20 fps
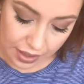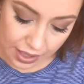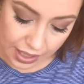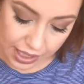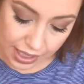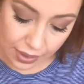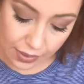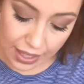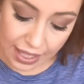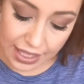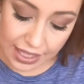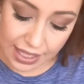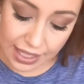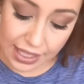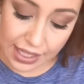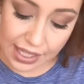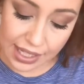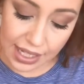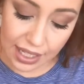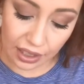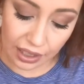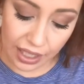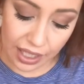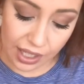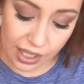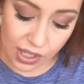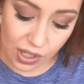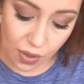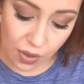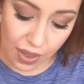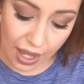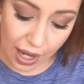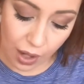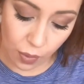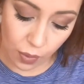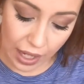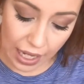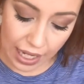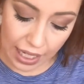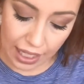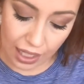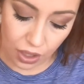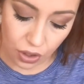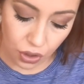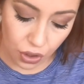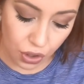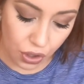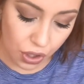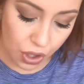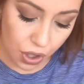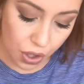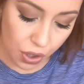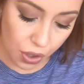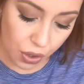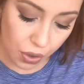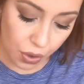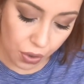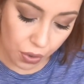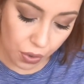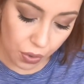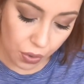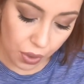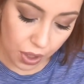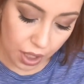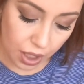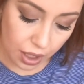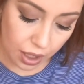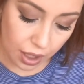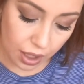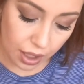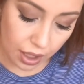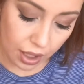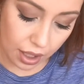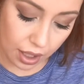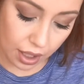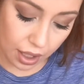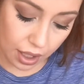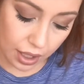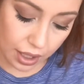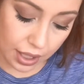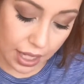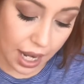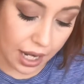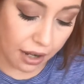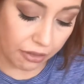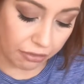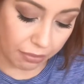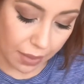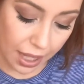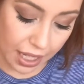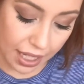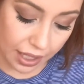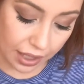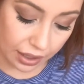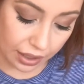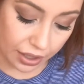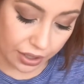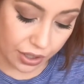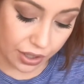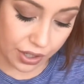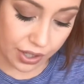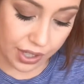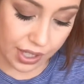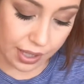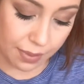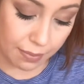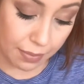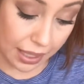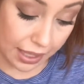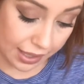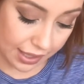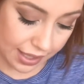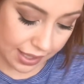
So I did seal it so that way none of my glitters mix.